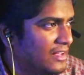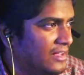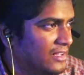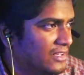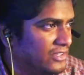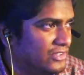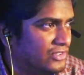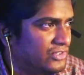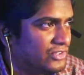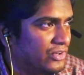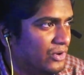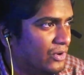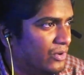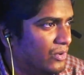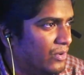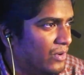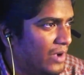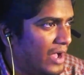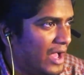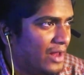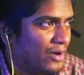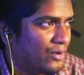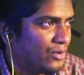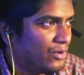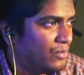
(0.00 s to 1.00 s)
So
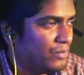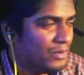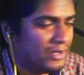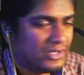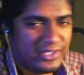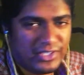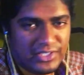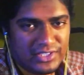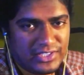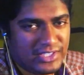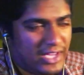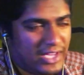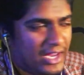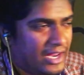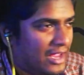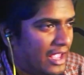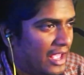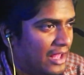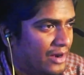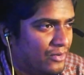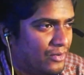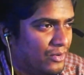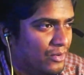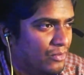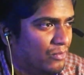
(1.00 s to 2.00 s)
I don't know what to say. I
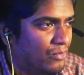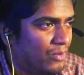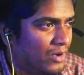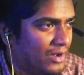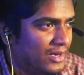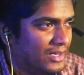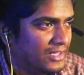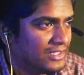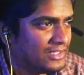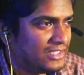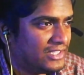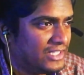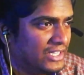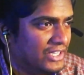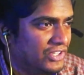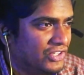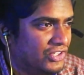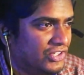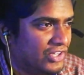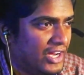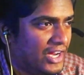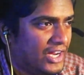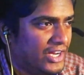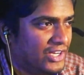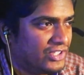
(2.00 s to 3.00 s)
don't know what else he
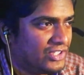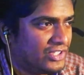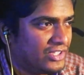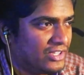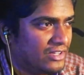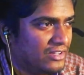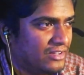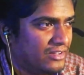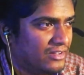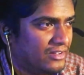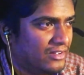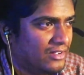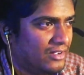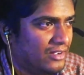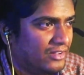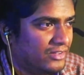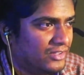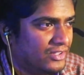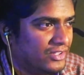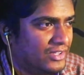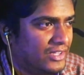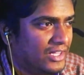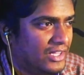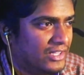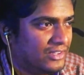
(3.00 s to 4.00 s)
changed other
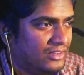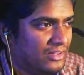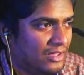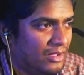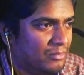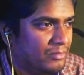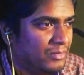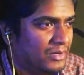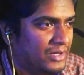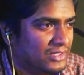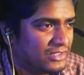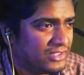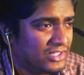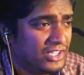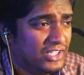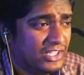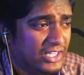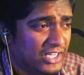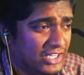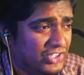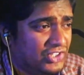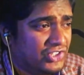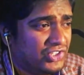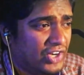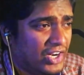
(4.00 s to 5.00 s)
than thumbnails. He
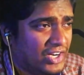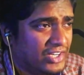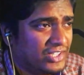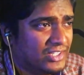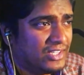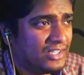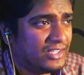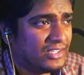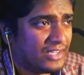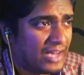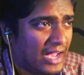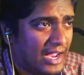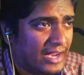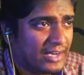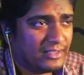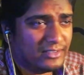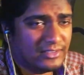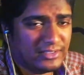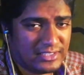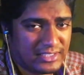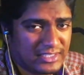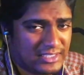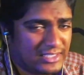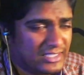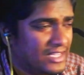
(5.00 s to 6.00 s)
did change the
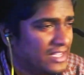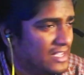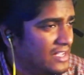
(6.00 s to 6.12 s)
titles.